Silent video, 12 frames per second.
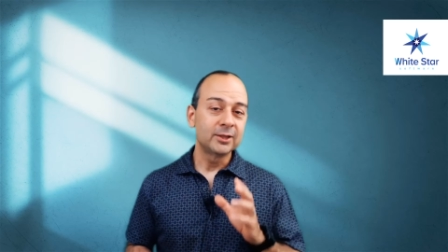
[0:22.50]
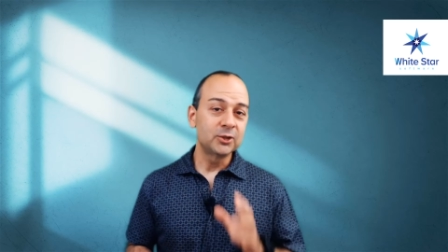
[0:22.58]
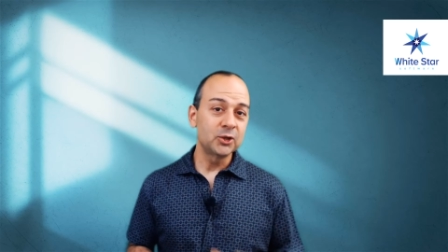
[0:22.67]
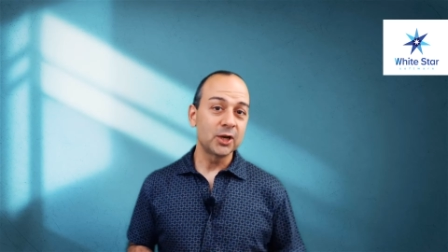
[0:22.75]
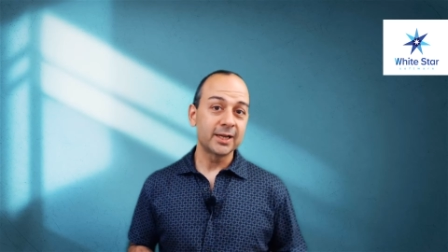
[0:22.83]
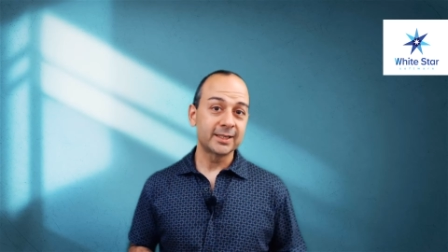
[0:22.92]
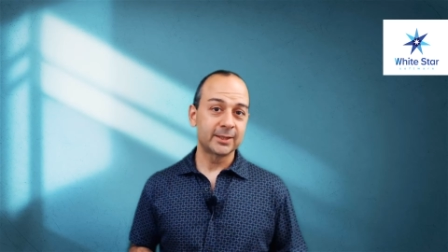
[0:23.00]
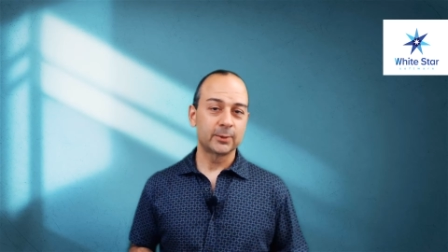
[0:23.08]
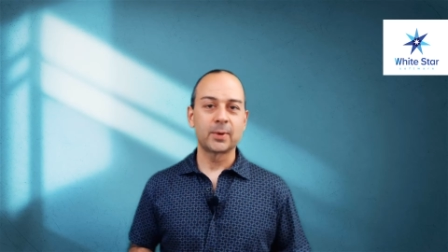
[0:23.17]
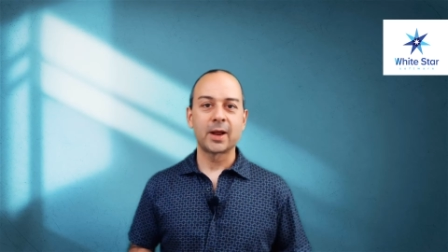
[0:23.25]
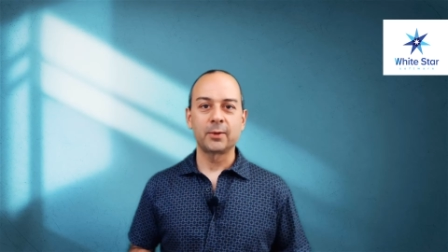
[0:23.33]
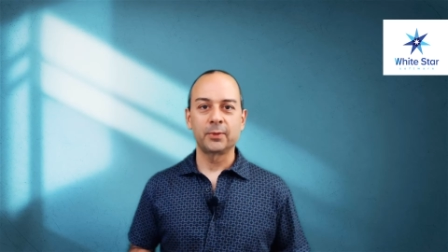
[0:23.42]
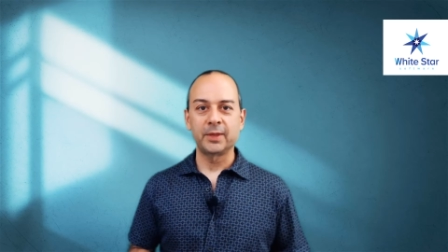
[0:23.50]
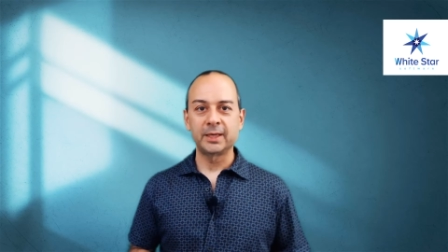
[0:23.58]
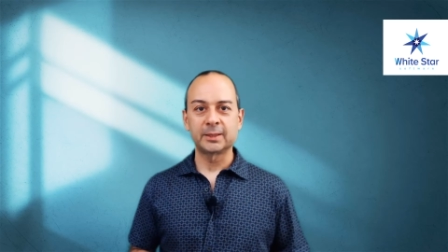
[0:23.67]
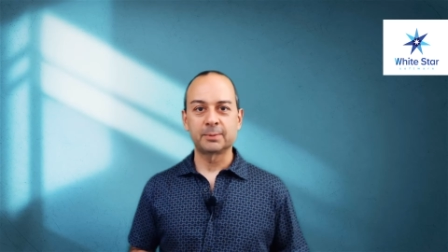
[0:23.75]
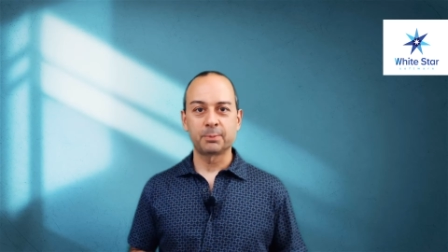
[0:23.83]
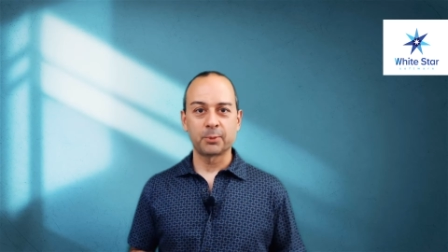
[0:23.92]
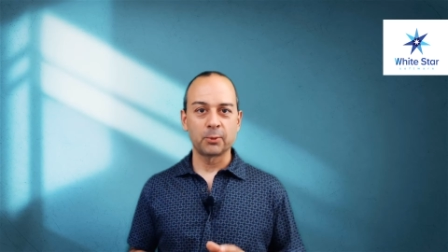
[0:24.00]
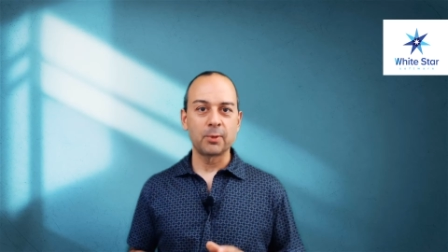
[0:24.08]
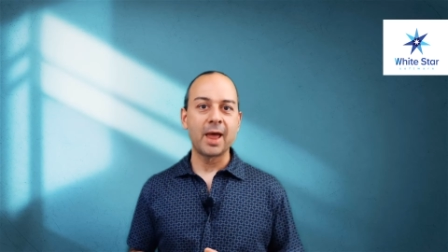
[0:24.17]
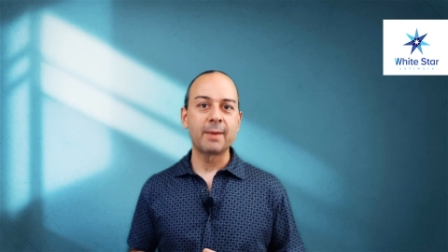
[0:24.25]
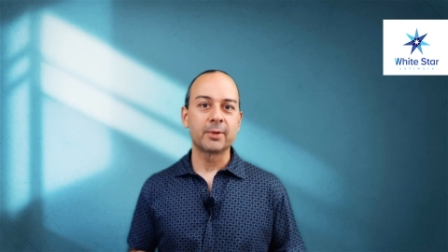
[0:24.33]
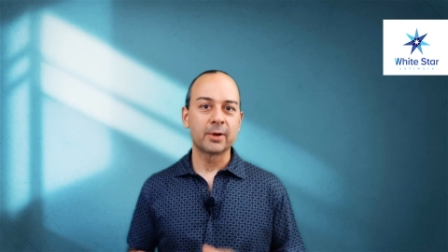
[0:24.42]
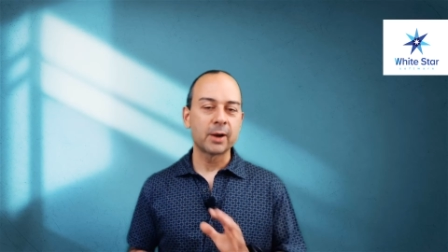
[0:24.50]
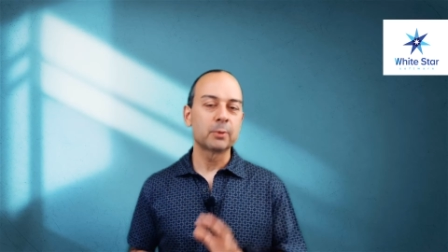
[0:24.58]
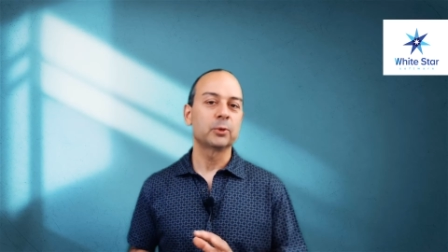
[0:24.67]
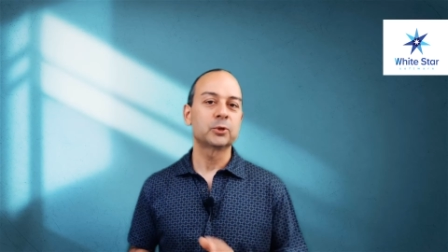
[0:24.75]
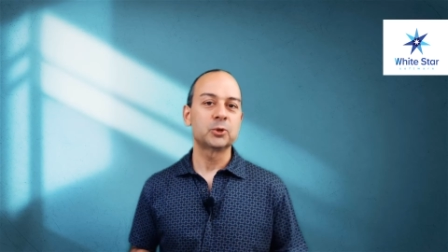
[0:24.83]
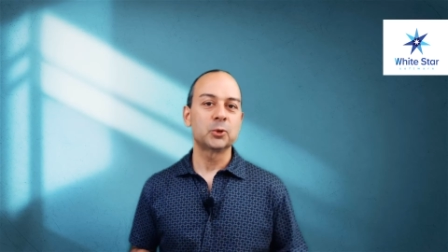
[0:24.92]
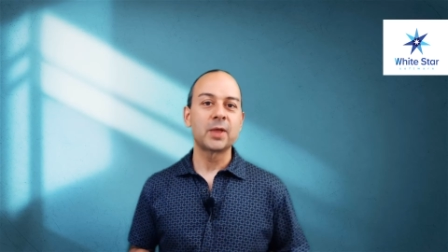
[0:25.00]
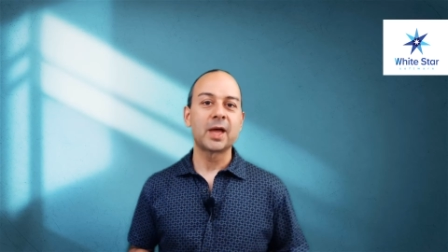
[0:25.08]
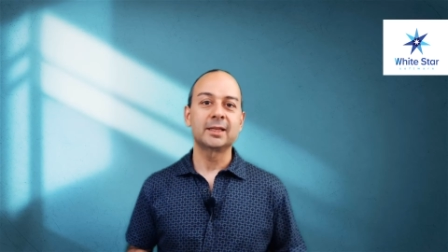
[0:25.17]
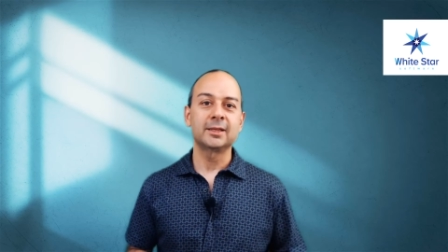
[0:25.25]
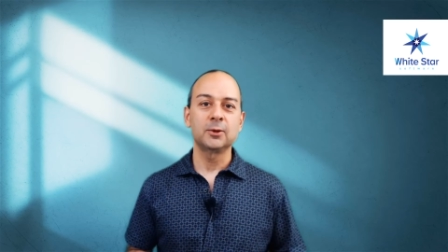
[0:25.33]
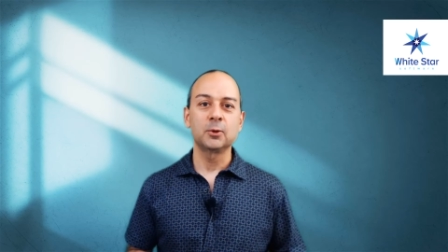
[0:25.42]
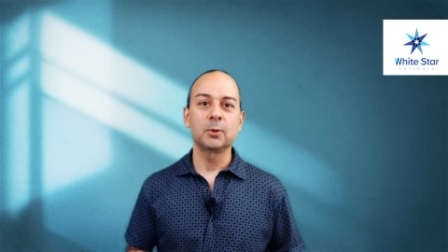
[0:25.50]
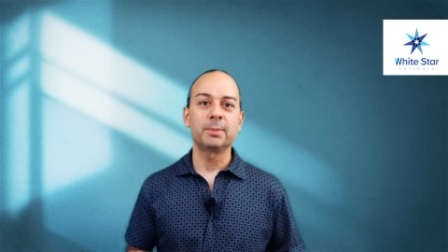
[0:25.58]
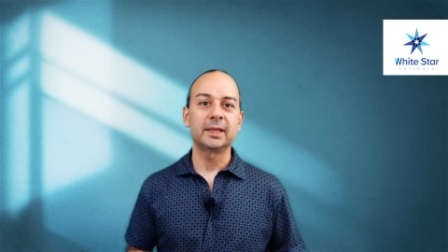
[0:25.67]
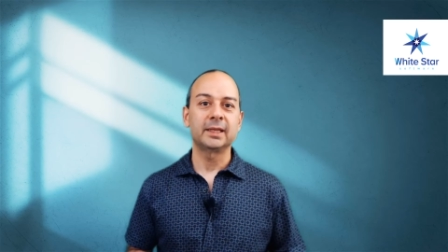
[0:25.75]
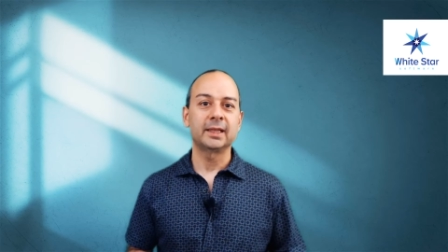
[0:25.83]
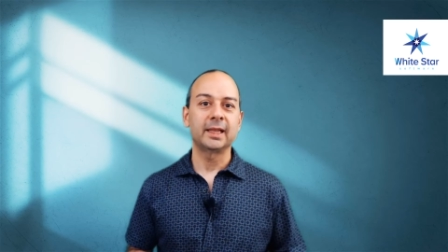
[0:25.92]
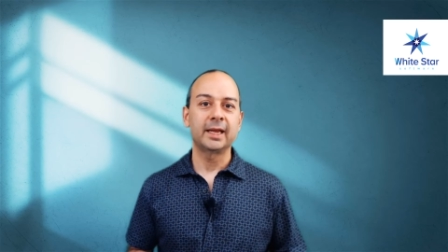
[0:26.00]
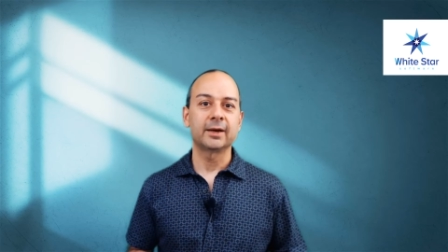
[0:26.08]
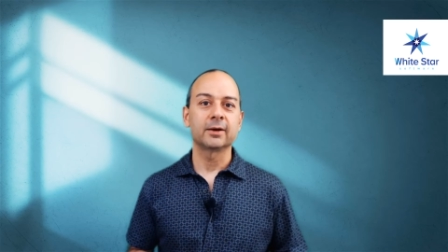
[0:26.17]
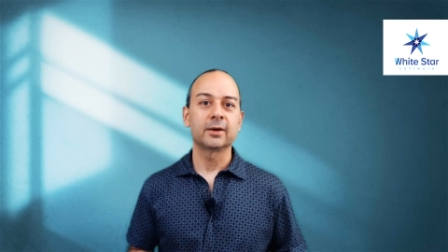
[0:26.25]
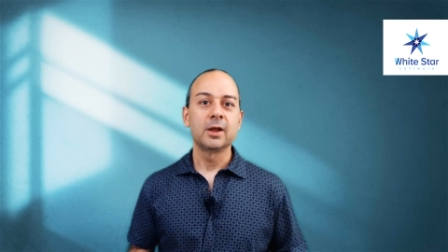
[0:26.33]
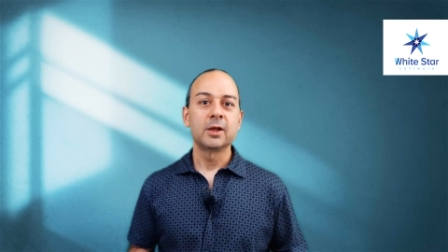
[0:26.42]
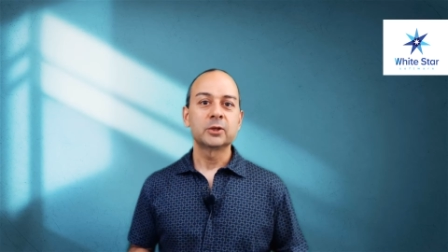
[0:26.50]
just around this parameter, and we'll show that to you a bit later.